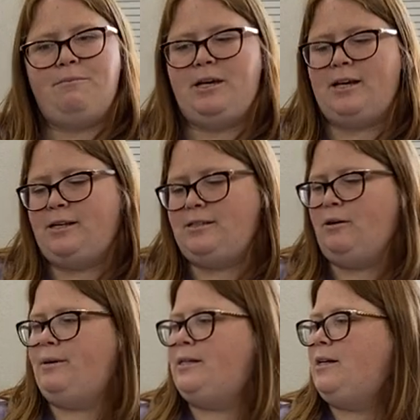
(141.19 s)
because
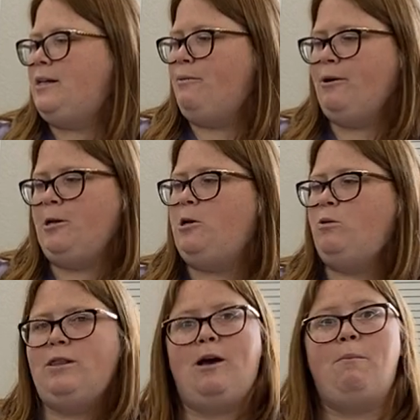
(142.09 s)
they're basically brand new
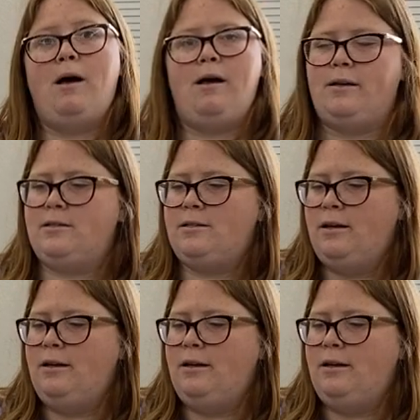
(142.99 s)
without box.